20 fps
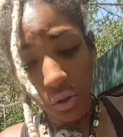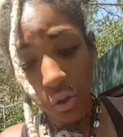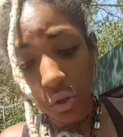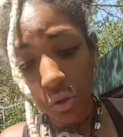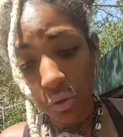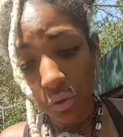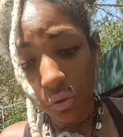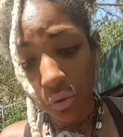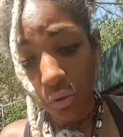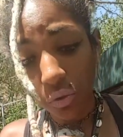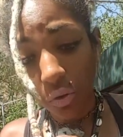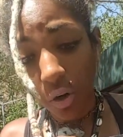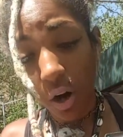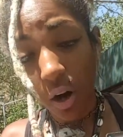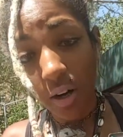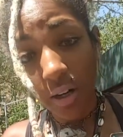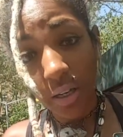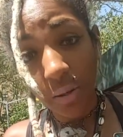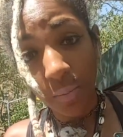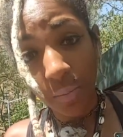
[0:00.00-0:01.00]
to
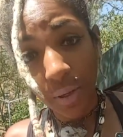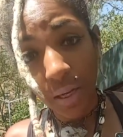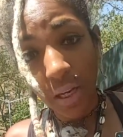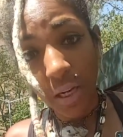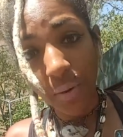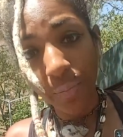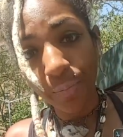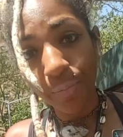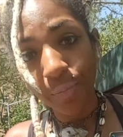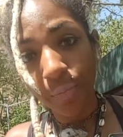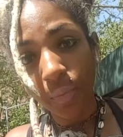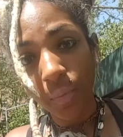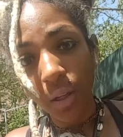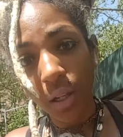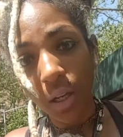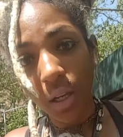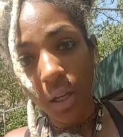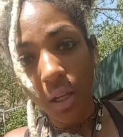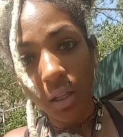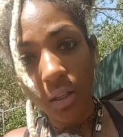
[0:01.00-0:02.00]
Cardi B,
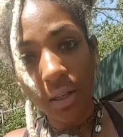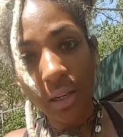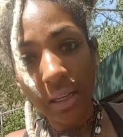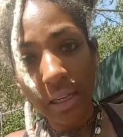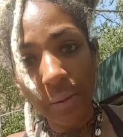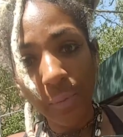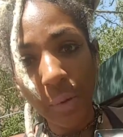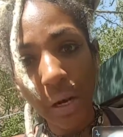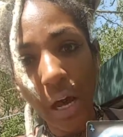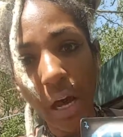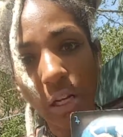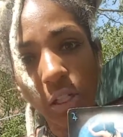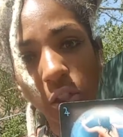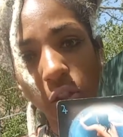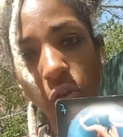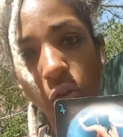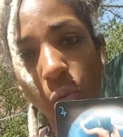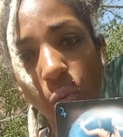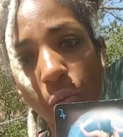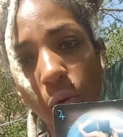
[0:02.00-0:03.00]
Nicki Minaj
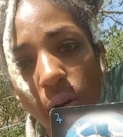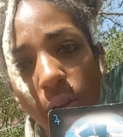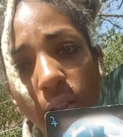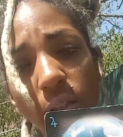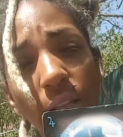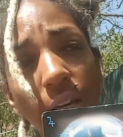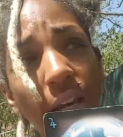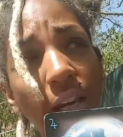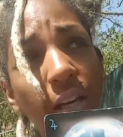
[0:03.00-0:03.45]
is no more than the